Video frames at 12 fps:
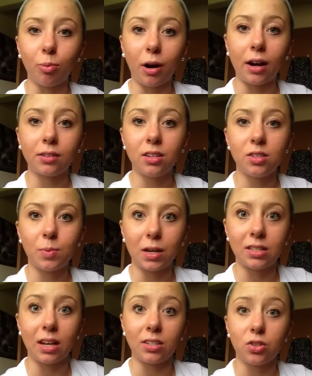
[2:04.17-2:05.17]
practice
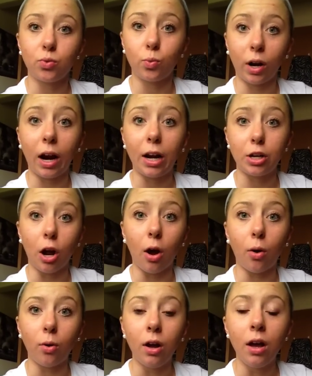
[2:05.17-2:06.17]
because that's where I
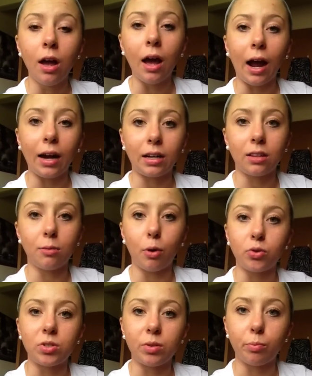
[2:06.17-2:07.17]
know I need the
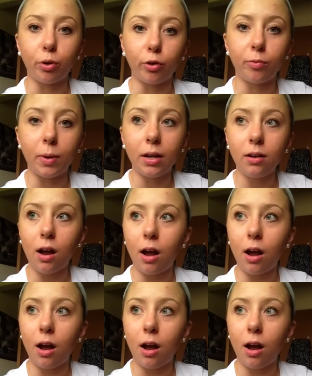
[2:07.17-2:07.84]
most improvement.